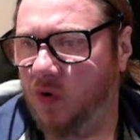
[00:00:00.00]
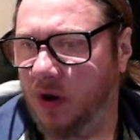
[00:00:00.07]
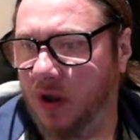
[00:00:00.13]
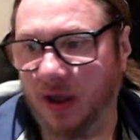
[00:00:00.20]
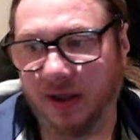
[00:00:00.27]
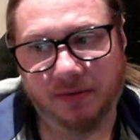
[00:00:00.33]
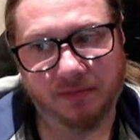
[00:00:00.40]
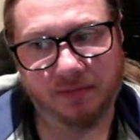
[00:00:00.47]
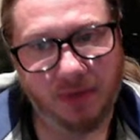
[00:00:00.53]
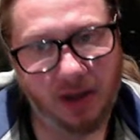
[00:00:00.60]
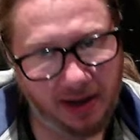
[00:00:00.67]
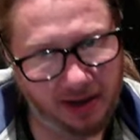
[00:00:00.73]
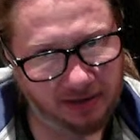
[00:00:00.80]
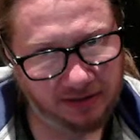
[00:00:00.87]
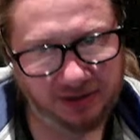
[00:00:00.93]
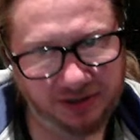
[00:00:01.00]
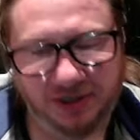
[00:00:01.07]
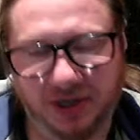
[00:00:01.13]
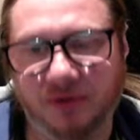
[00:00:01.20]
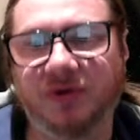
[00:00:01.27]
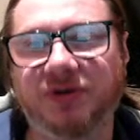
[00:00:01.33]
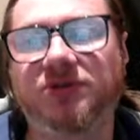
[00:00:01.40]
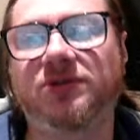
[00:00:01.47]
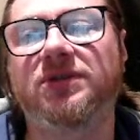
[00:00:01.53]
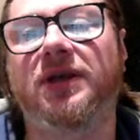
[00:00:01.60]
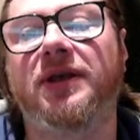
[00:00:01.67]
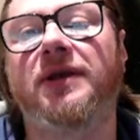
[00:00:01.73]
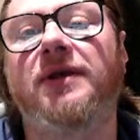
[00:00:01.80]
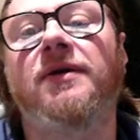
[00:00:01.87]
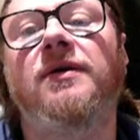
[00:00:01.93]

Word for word: I I understand what you're saying.